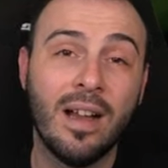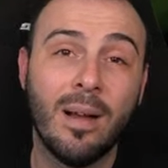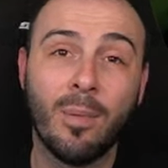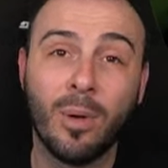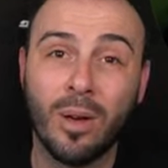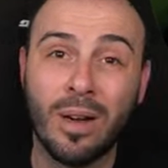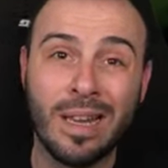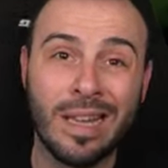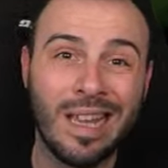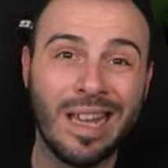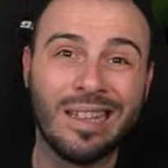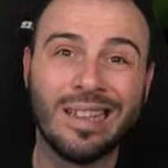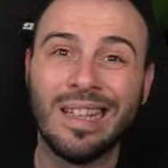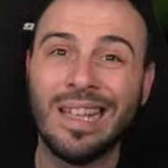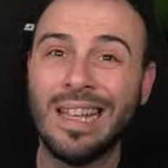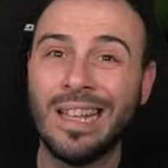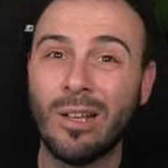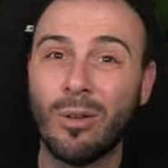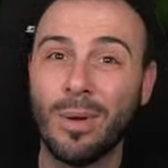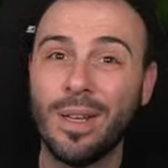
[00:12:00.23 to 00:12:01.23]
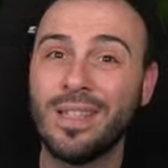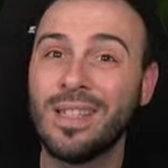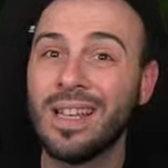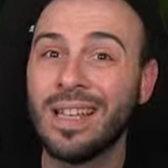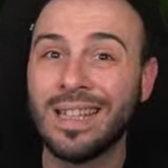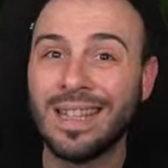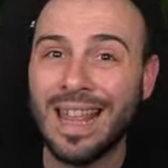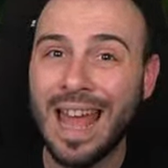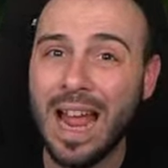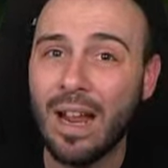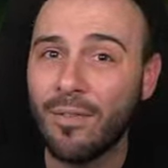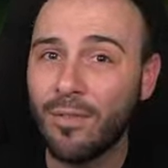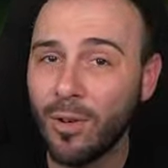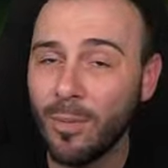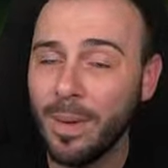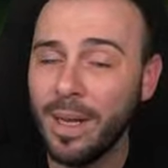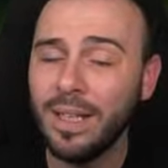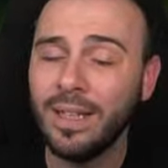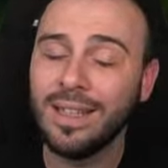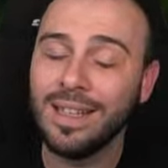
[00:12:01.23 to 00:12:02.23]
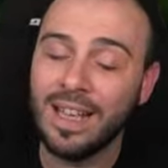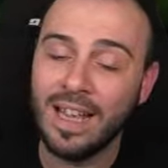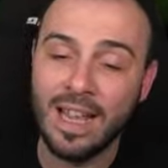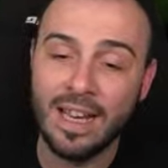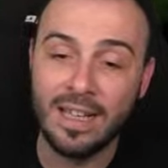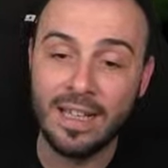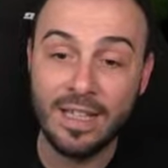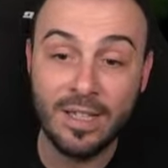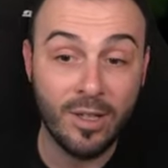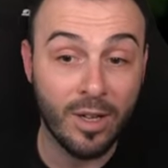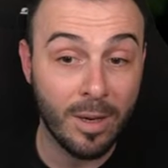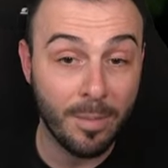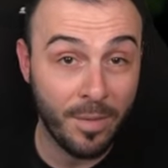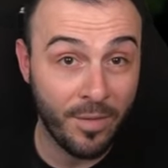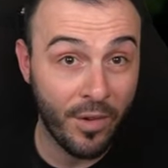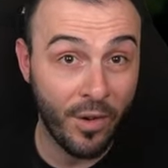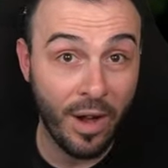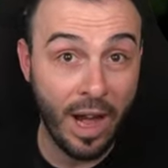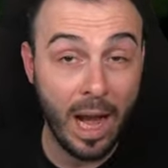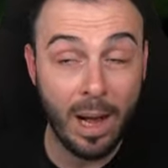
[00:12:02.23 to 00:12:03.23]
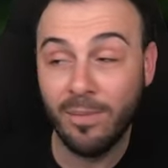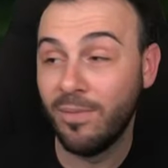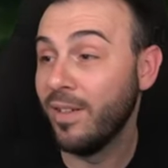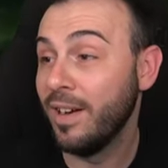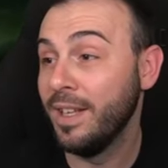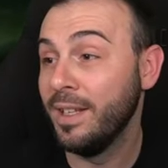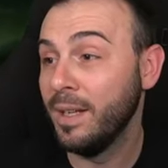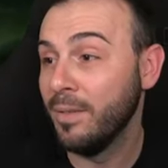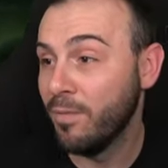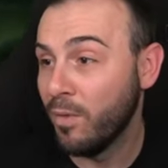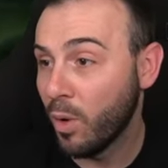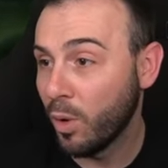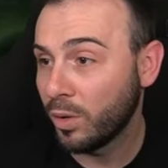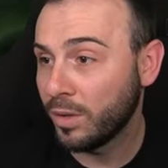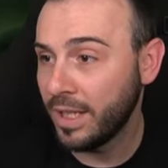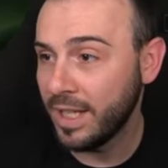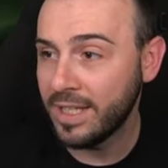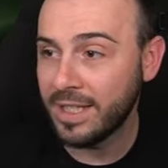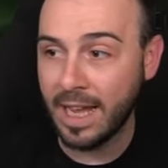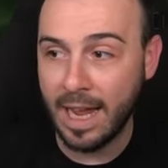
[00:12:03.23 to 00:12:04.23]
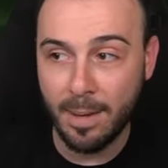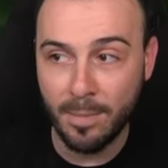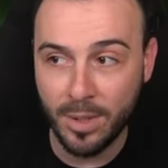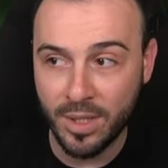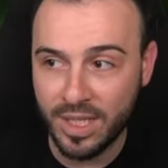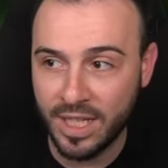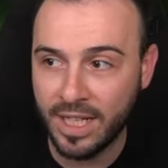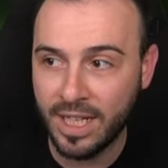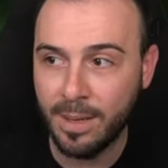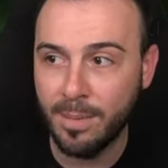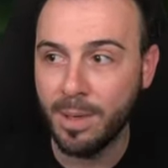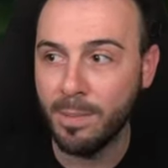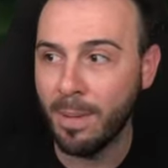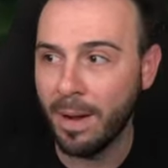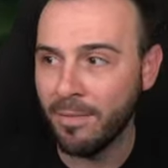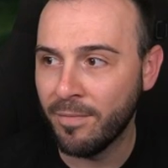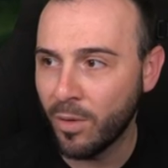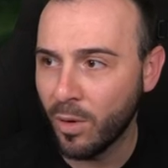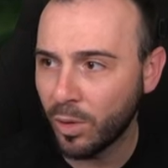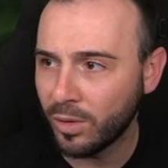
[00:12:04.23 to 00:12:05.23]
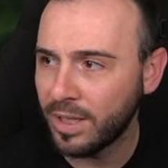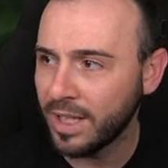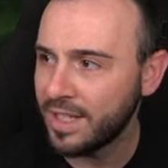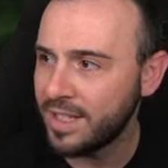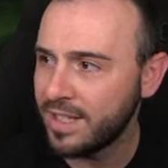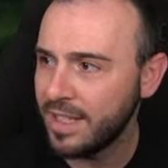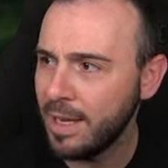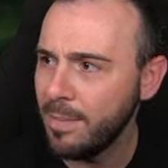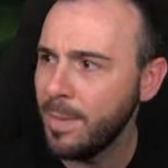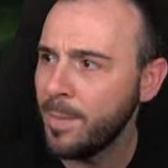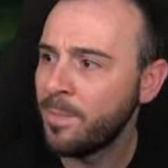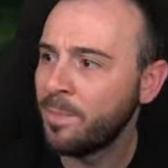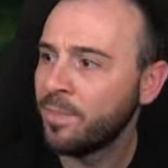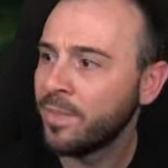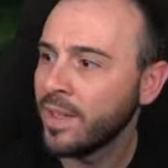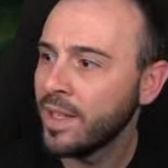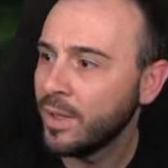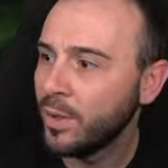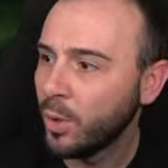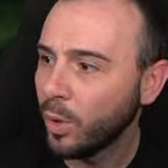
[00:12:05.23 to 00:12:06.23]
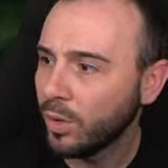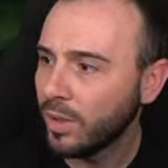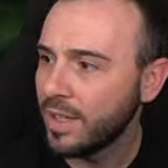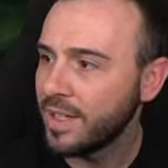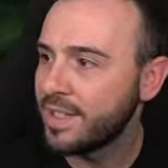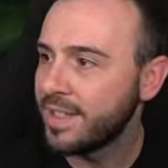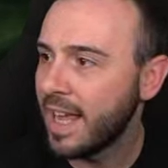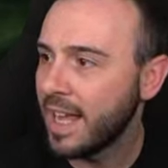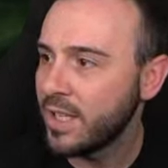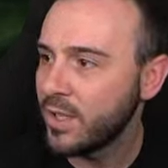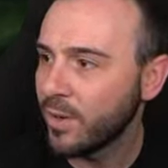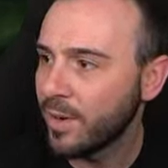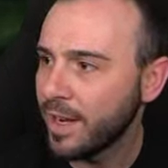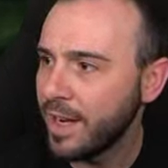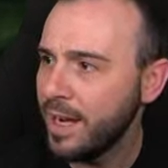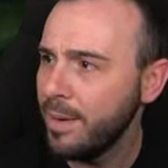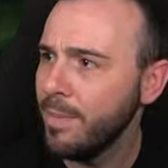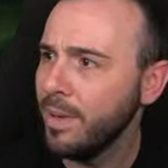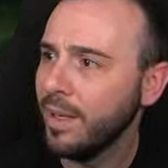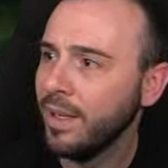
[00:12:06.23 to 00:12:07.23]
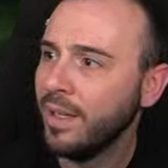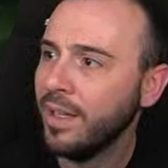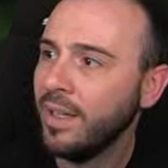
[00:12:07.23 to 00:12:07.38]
I'm going to get increased attack from it. And it's going to be very helpful in the Vortex. I am using him in my Vortex team. Total stats on him.